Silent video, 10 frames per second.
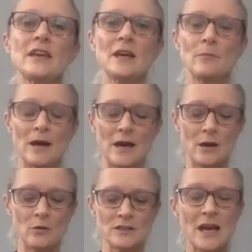
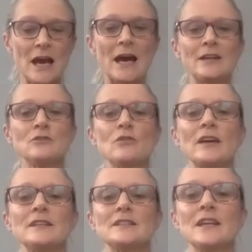about
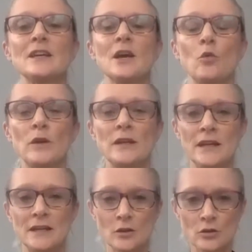handwriting, we
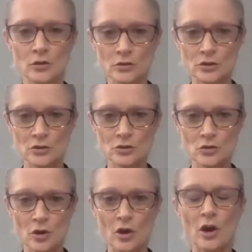need a good,
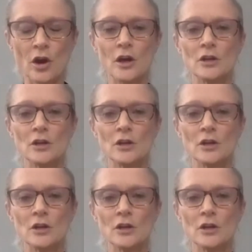strong